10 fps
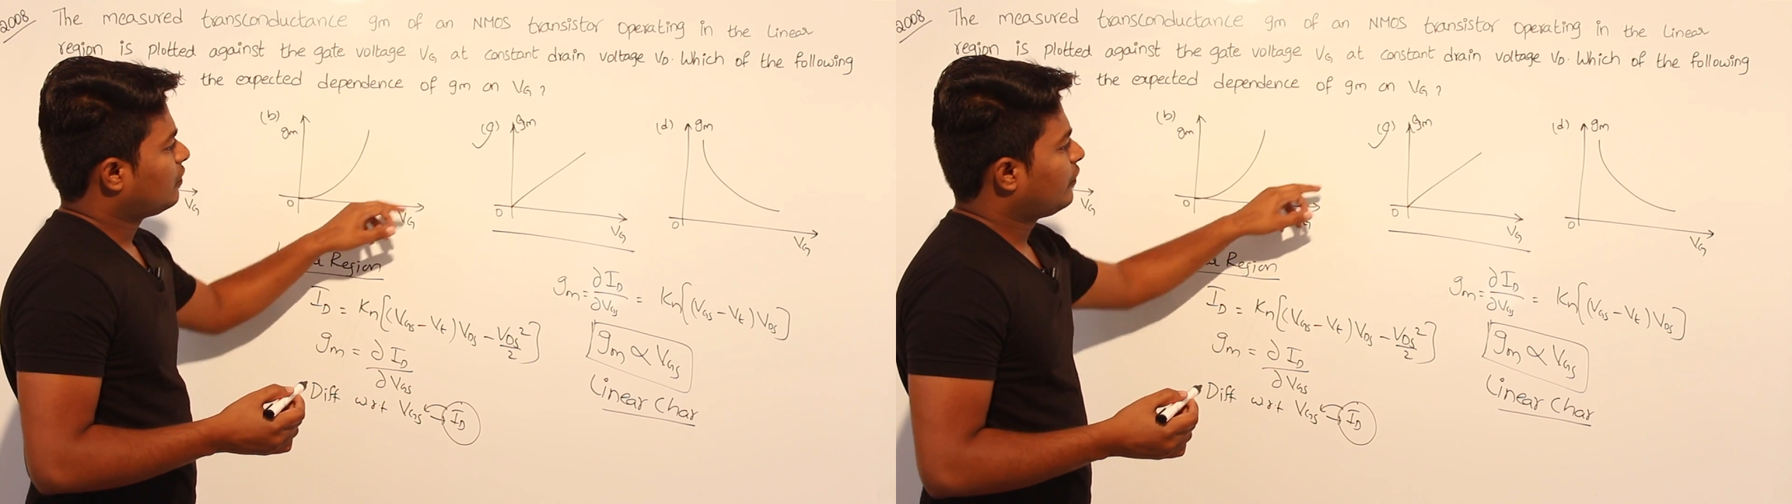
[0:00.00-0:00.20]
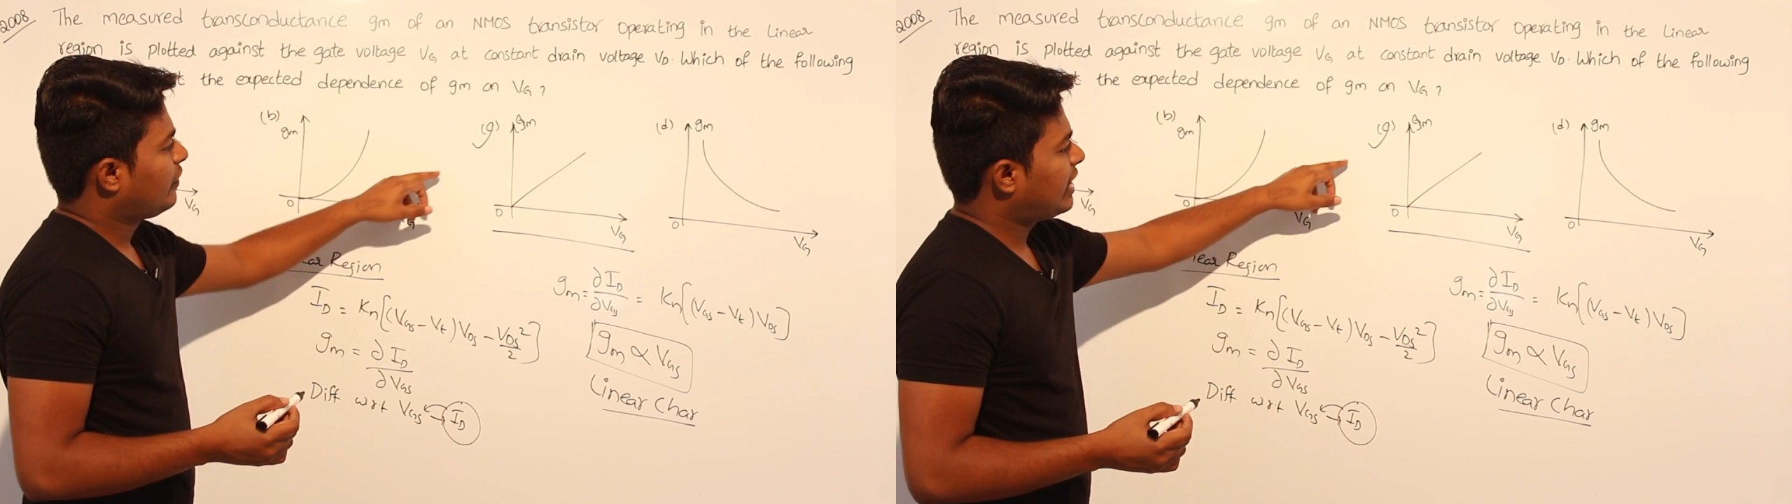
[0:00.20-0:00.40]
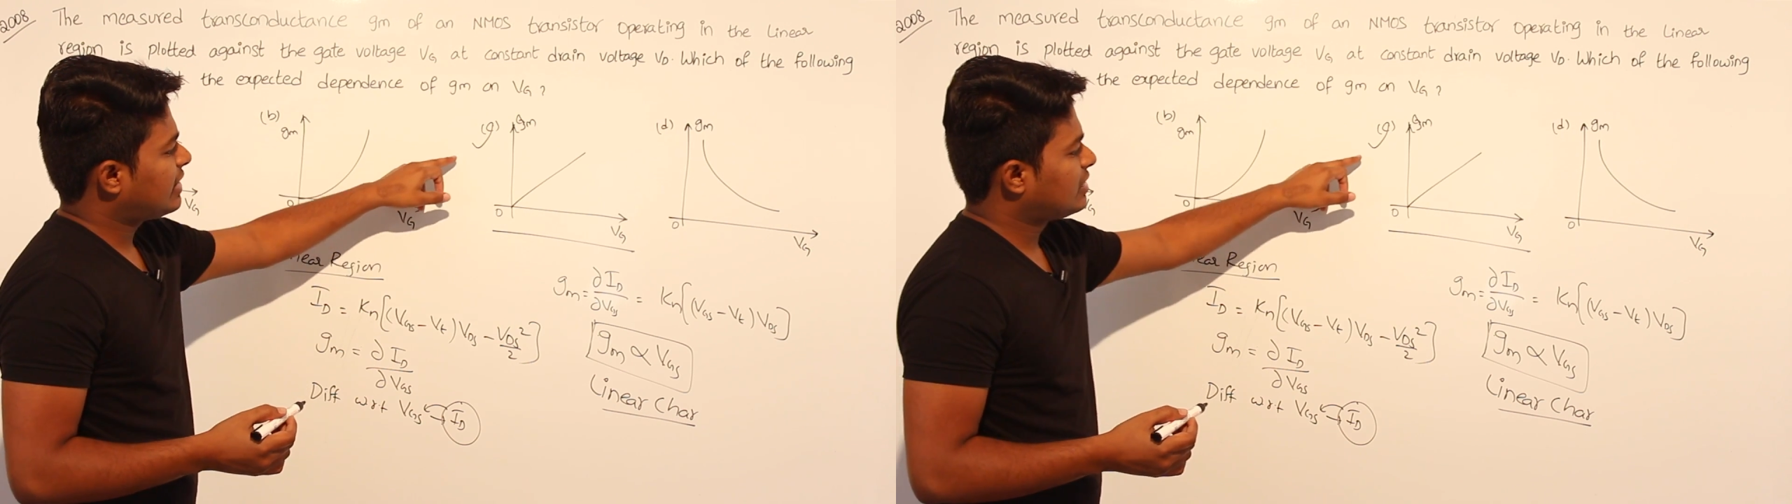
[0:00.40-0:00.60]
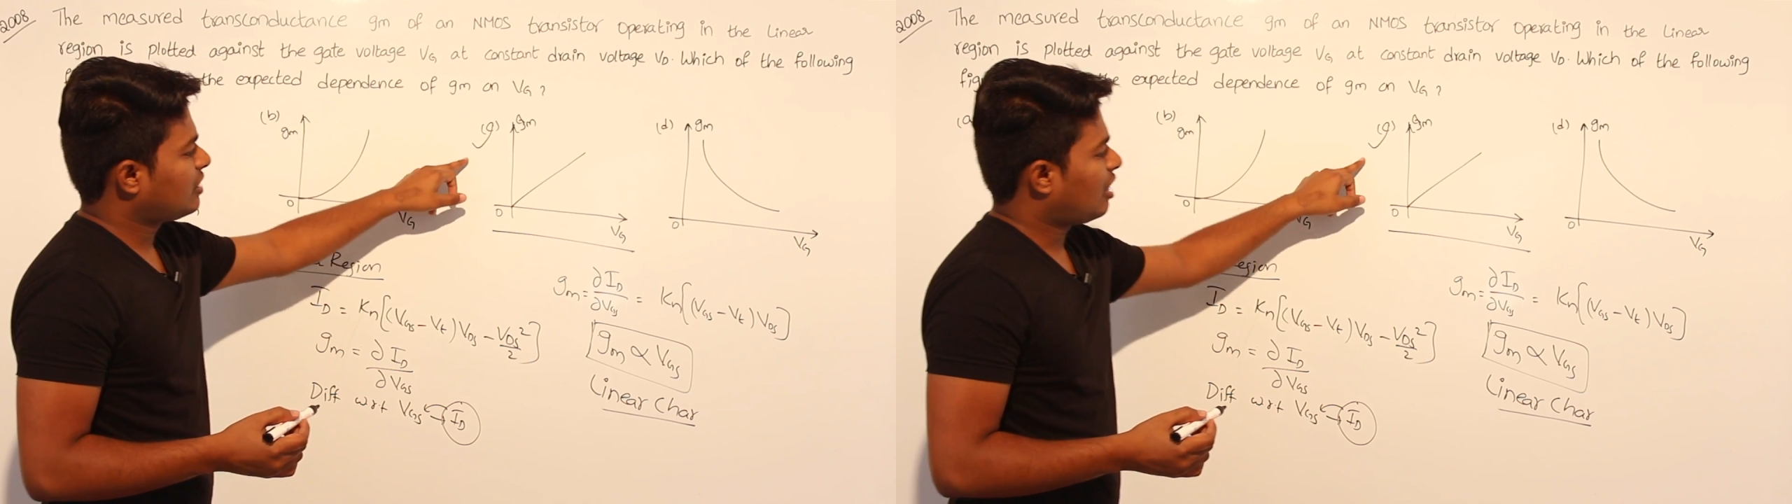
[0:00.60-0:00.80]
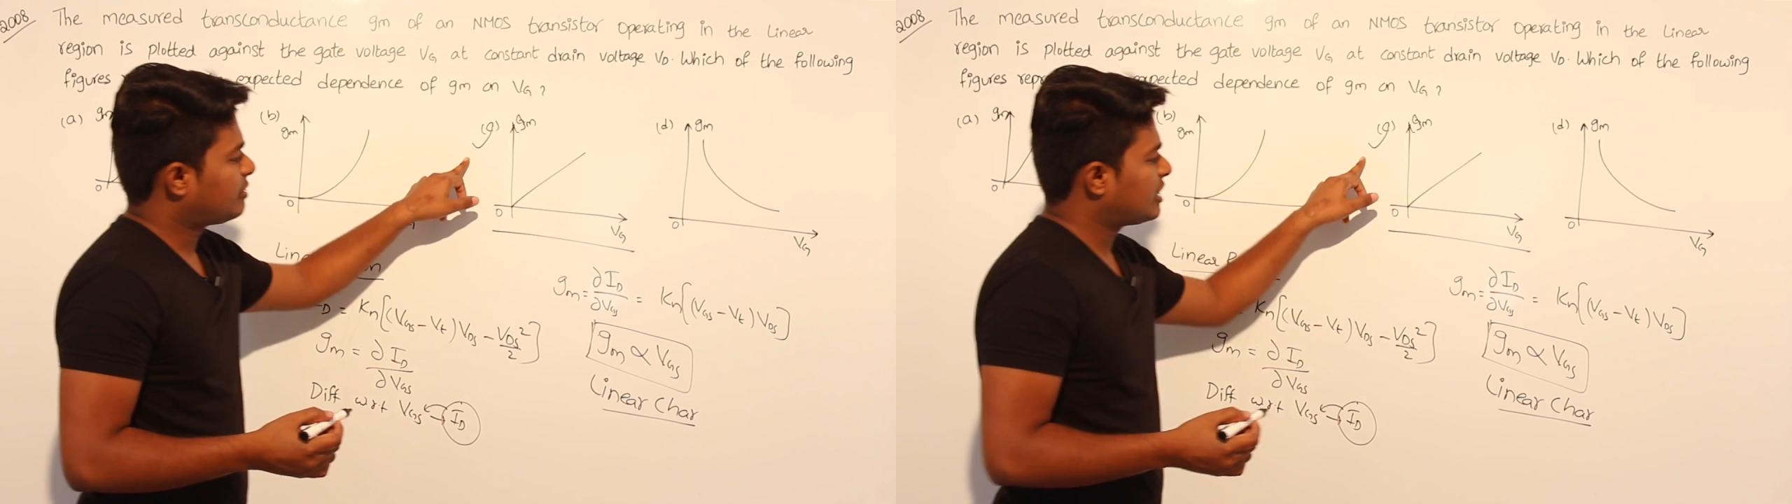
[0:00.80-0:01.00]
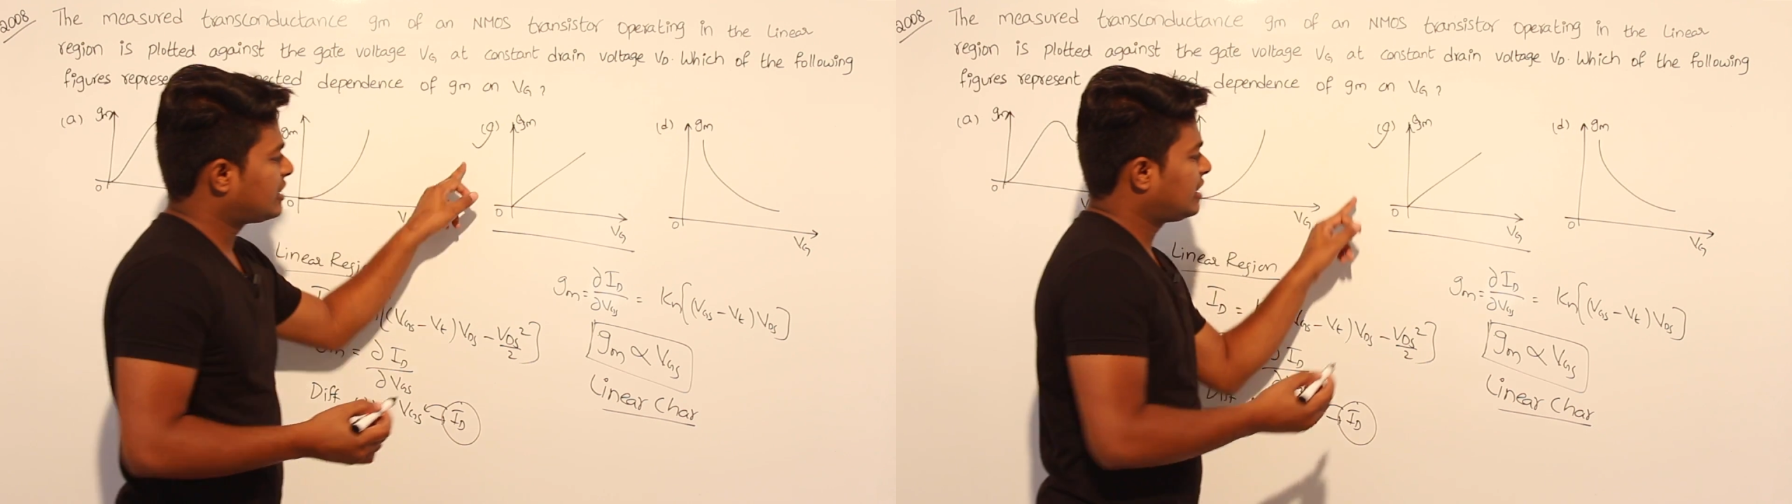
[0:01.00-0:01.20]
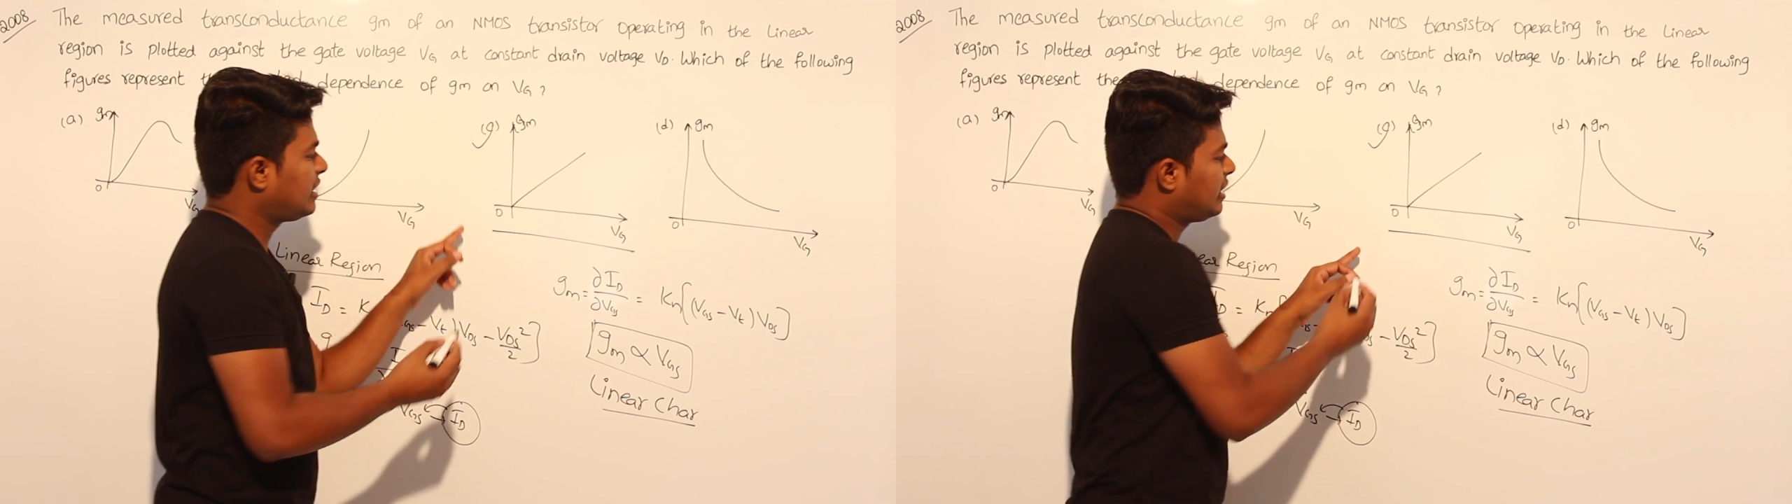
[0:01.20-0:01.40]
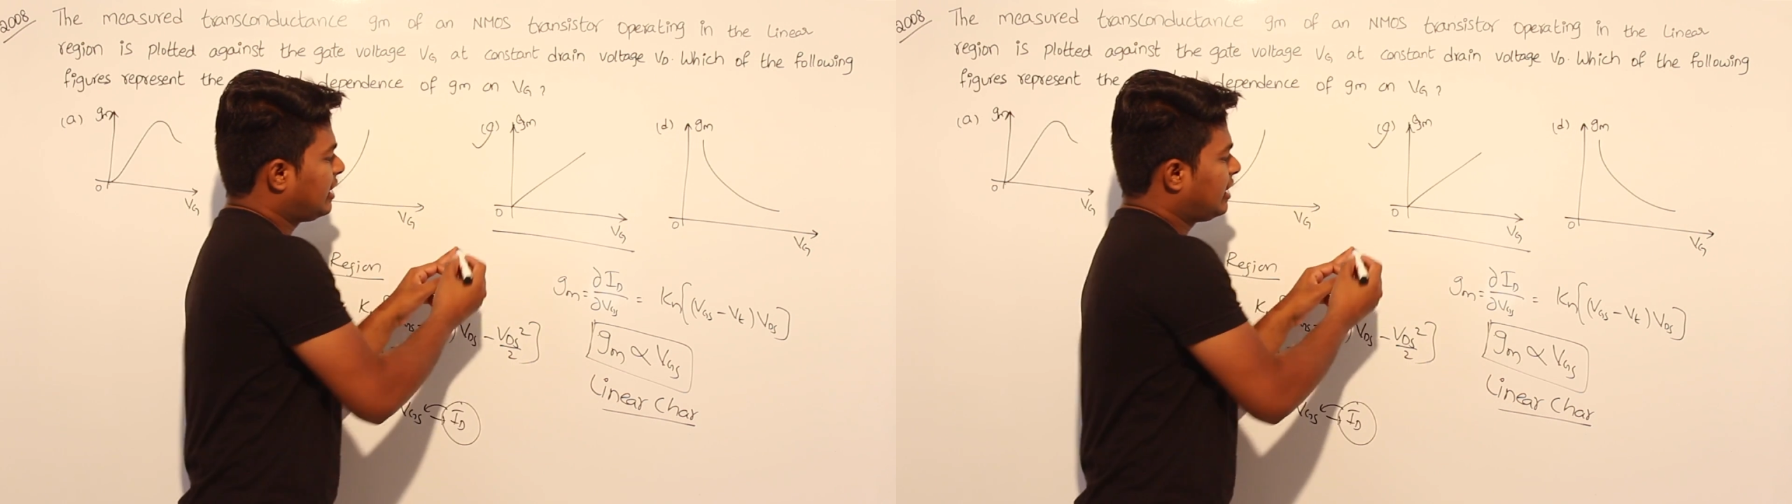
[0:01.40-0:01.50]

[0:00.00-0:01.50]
Whereas in the option C,